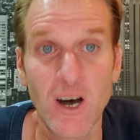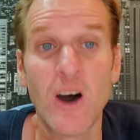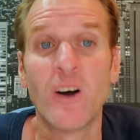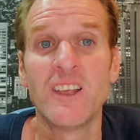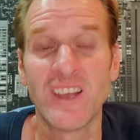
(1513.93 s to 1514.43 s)

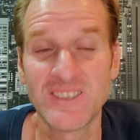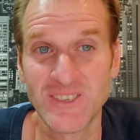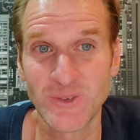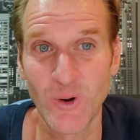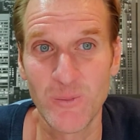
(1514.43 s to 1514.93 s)
Oh, he likes
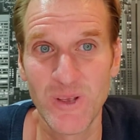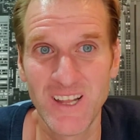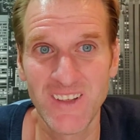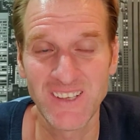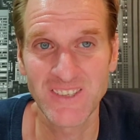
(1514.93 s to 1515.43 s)
the scorpion.
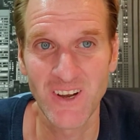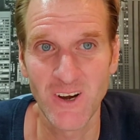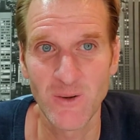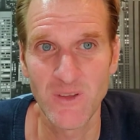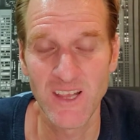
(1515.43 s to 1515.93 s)
He likes
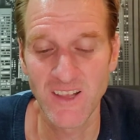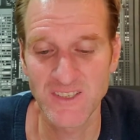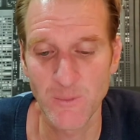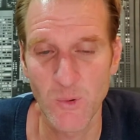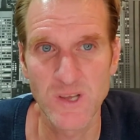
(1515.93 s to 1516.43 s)

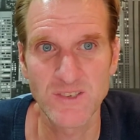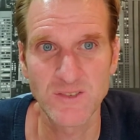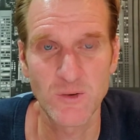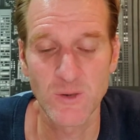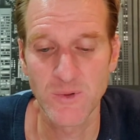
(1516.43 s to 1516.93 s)
the poison
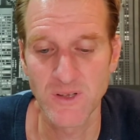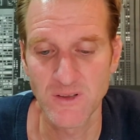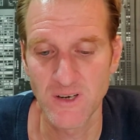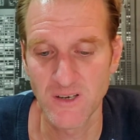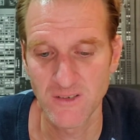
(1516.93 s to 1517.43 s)

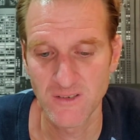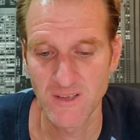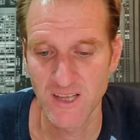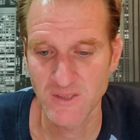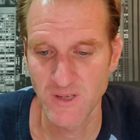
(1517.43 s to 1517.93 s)
scorpion there.
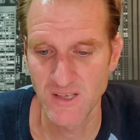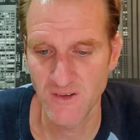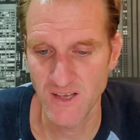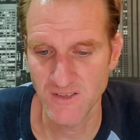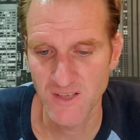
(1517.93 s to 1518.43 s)
That's what he
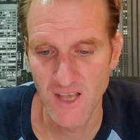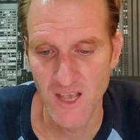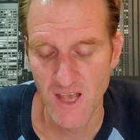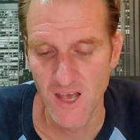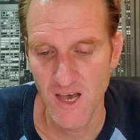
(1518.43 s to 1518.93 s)
likes.
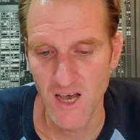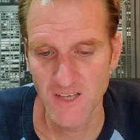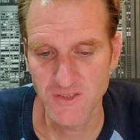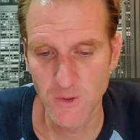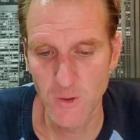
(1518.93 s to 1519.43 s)

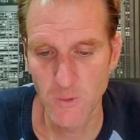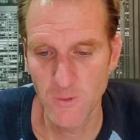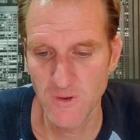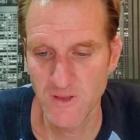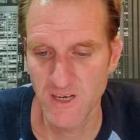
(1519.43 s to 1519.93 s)

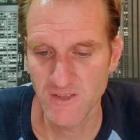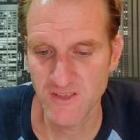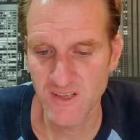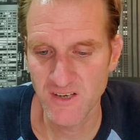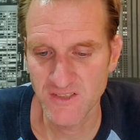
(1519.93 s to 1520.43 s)
So
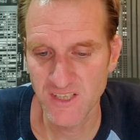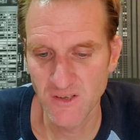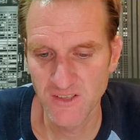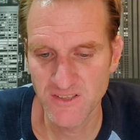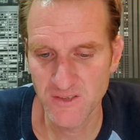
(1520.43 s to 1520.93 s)
they're
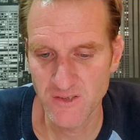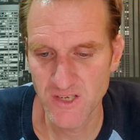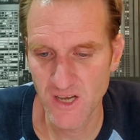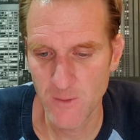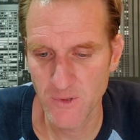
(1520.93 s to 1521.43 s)
skilled in
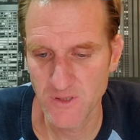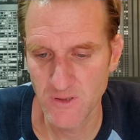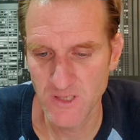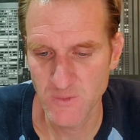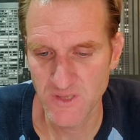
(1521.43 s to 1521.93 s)
searching
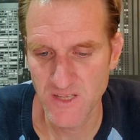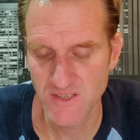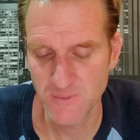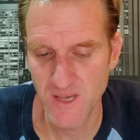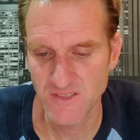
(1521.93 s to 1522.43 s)
opportunities within
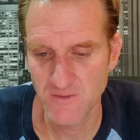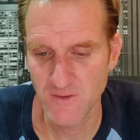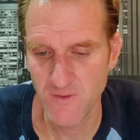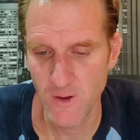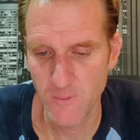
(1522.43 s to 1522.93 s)
the space of
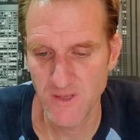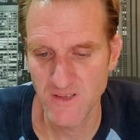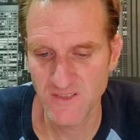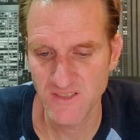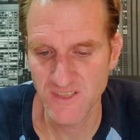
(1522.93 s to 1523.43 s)
developing
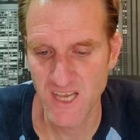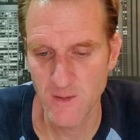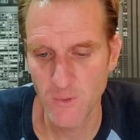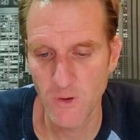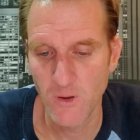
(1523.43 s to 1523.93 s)
the
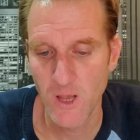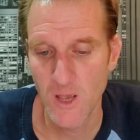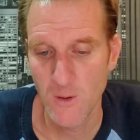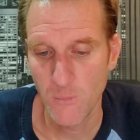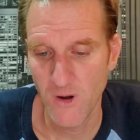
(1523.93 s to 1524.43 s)
sustainable
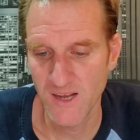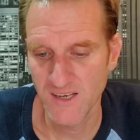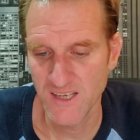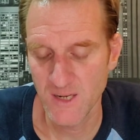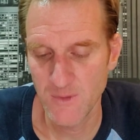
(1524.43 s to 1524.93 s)
brand
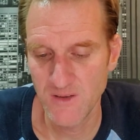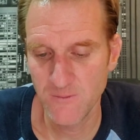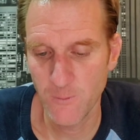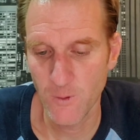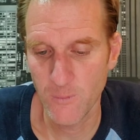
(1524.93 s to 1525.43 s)

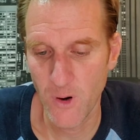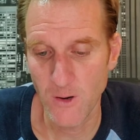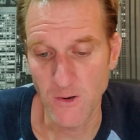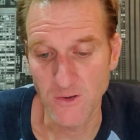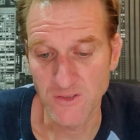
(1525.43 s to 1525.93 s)
identity for
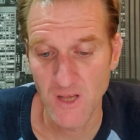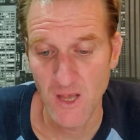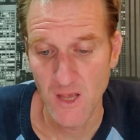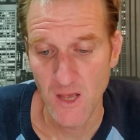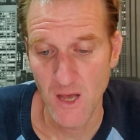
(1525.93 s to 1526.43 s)
partners.
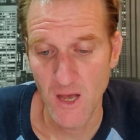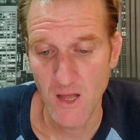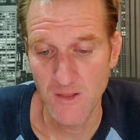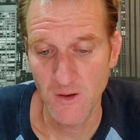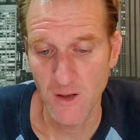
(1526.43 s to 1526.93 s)

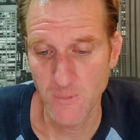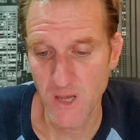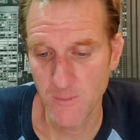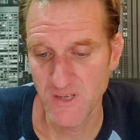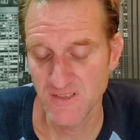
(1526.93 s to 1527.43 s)
They'll help
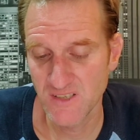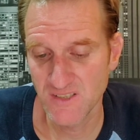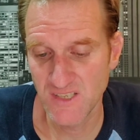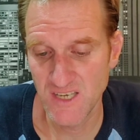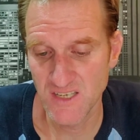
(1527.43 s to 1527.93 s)
companies
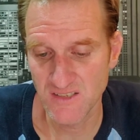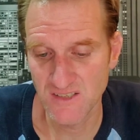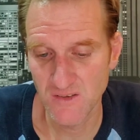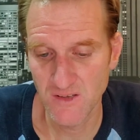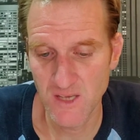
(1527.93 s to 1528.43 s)
succeed in
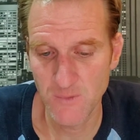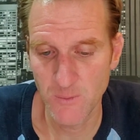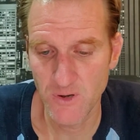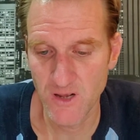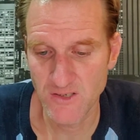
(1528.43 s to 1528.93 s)
sealing up the
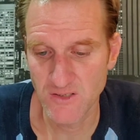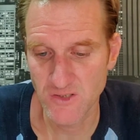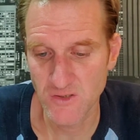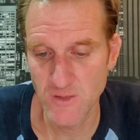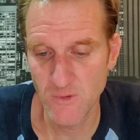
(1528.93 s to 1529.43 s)
production and
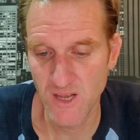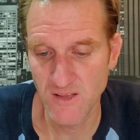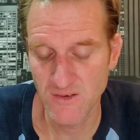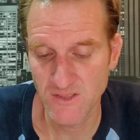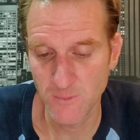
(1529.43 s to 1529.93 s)

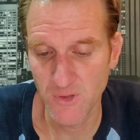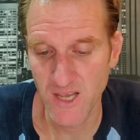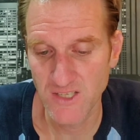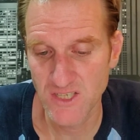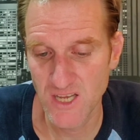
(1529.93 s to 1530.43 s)
streamlining their
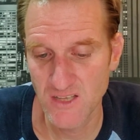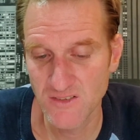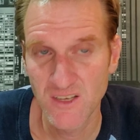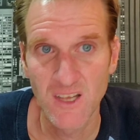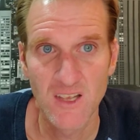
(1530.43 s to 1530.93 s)
supply
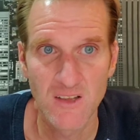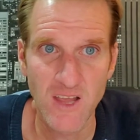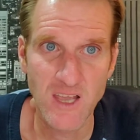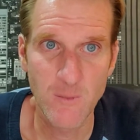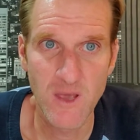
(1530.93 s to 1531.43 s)
chains,
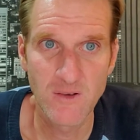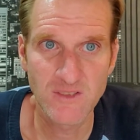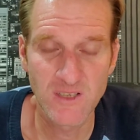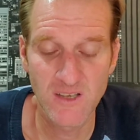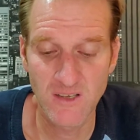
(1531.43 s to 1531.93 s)
like
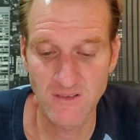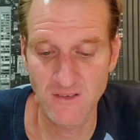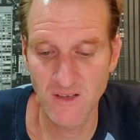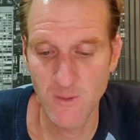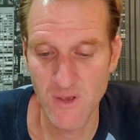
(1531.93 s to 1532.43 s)
Camille's
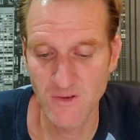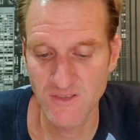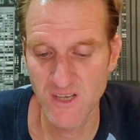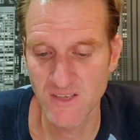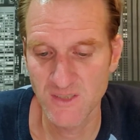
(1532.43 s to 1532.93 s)

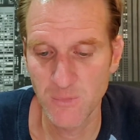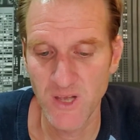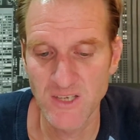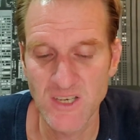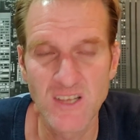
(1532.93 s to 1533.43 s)

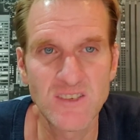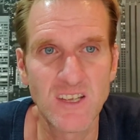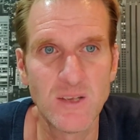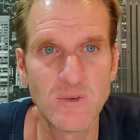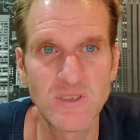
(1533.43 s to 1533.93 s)
supply chains that
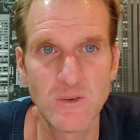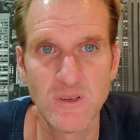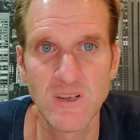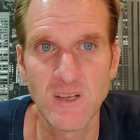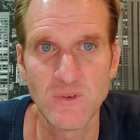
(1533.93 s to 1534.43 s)
he was
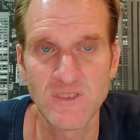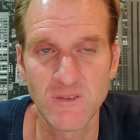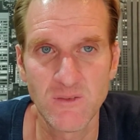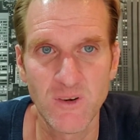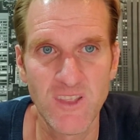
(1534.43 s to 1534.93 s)
doing, he was
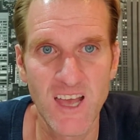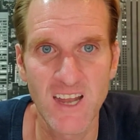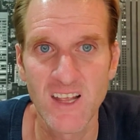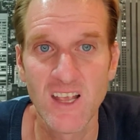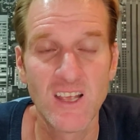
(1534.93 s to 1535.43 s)
delivering
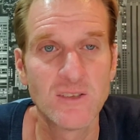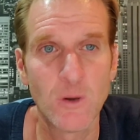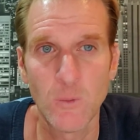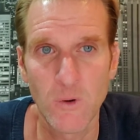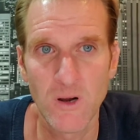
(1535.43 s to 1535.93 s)
that.
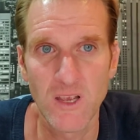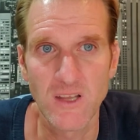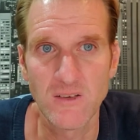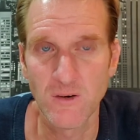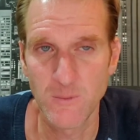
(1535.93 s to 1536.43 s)
Don't
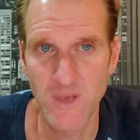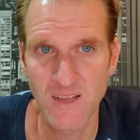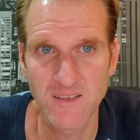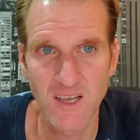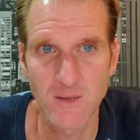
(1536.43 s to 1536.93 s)
worry, during
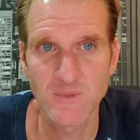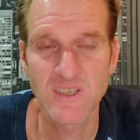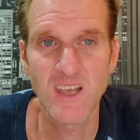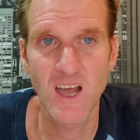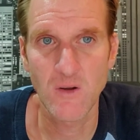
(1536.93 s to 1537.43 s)
bad
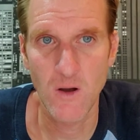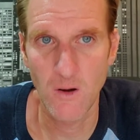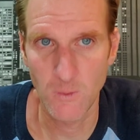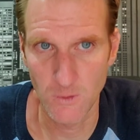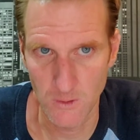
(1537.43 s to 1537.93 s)
times, the
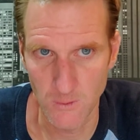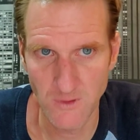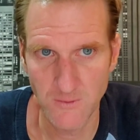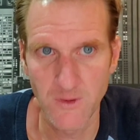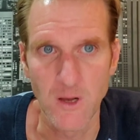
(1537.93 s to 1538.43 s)
alcohol will
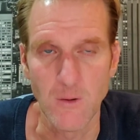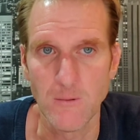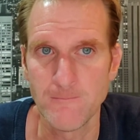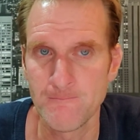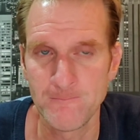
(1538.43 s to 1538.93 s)
always flow.
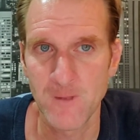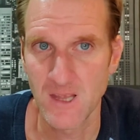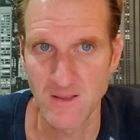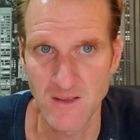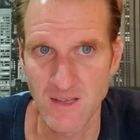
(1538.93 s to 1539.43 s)

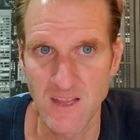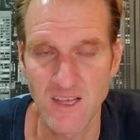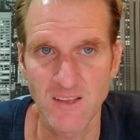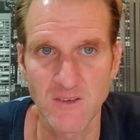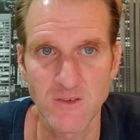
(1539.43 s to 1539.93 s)
Ain't
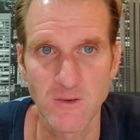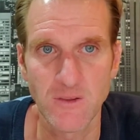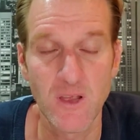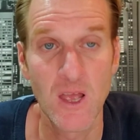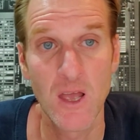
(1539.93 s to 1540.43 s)
that the
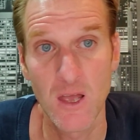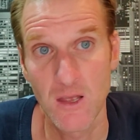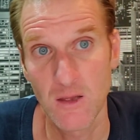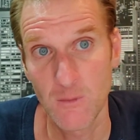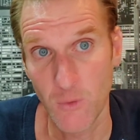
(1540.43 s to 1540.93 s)
truth?
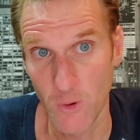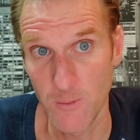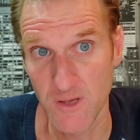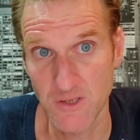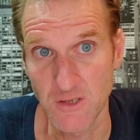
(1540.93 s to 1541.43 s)

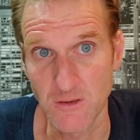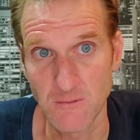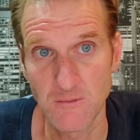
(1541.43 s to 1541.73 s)
Prohibition.